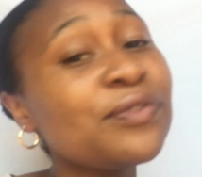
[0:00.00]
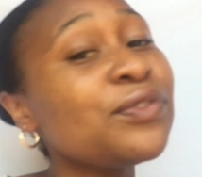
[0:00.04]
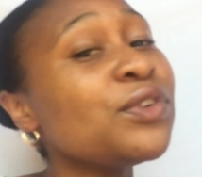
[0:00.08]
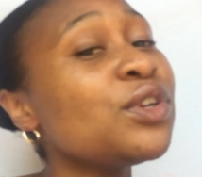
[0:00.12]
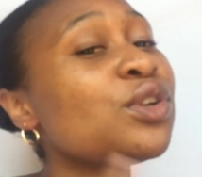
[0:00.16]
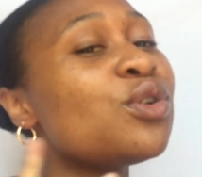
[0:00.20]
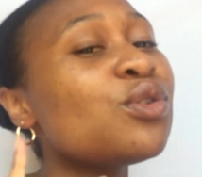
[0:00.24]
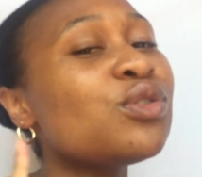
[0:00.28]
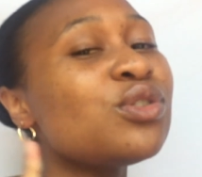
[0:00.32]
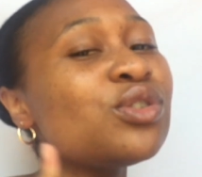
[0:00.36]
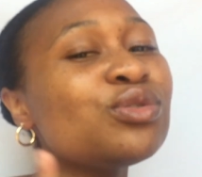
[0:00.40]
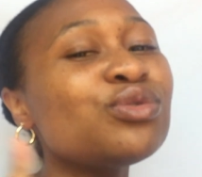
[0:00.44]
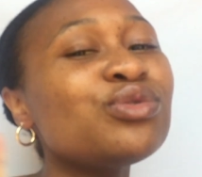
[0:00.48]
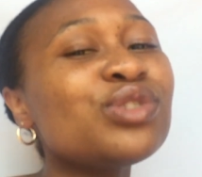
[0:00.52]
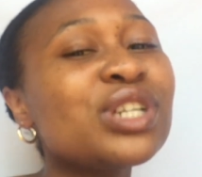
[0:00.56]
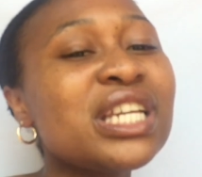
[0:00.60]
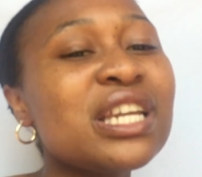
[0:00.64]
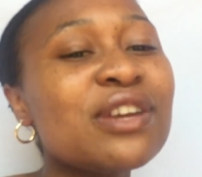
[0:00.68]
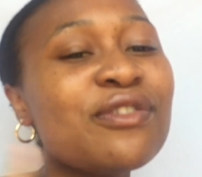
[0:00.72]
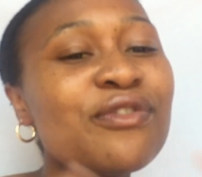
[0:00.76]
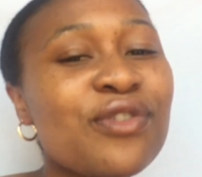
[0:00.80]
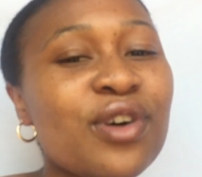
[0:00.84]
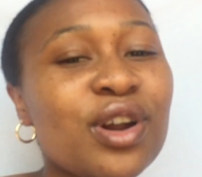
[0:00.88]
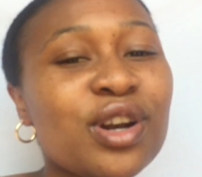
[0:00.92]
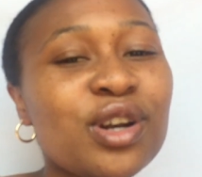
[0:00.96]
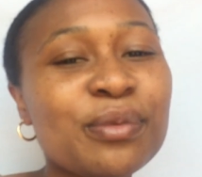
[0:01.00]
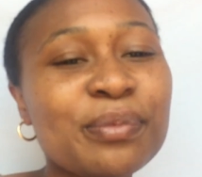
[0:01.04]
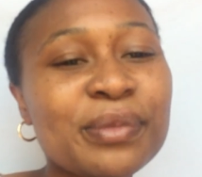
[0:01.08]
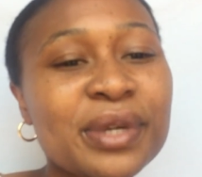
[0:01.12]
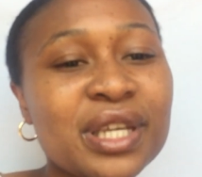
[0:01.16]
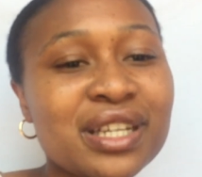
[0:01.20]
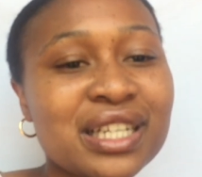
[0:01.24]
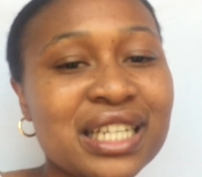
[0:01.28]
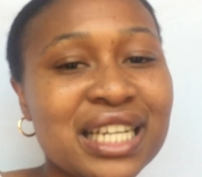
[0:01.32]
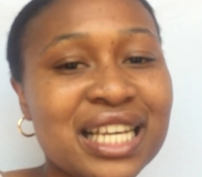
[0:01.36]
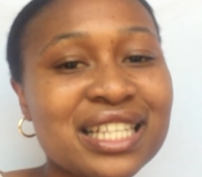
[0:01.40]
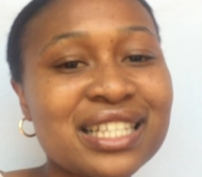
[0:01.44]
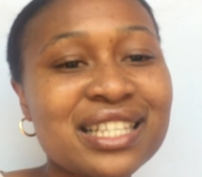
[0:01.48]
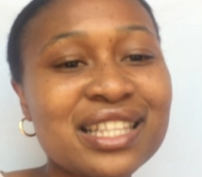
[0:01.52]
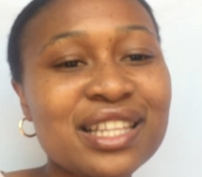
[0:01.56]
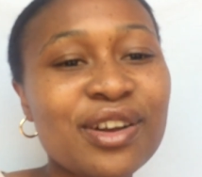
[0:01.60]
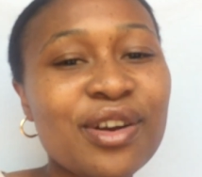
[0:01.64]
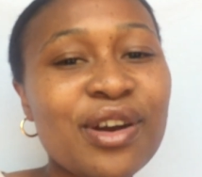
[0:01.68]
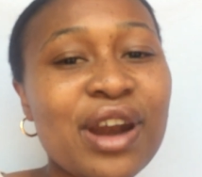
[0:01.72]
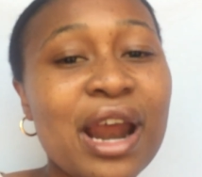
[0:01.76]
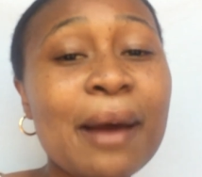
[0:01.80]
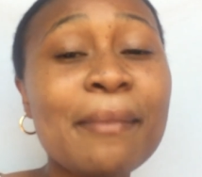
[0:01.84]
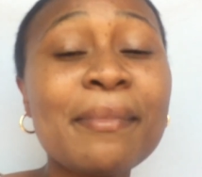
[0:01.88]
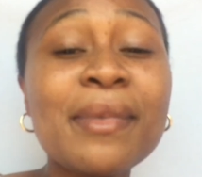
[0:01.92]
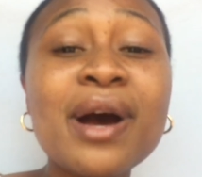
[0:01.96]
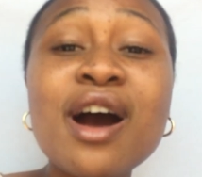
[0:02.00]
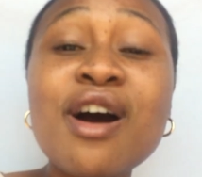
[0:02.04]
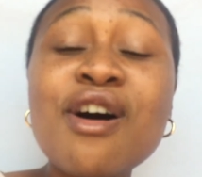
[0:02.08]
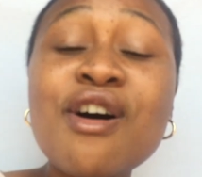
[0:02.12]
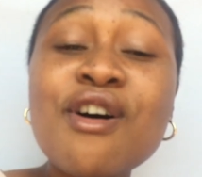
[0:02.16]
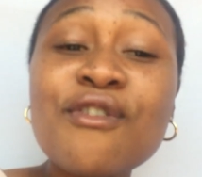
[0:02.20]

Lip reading: If you don't already follow me on Instagram,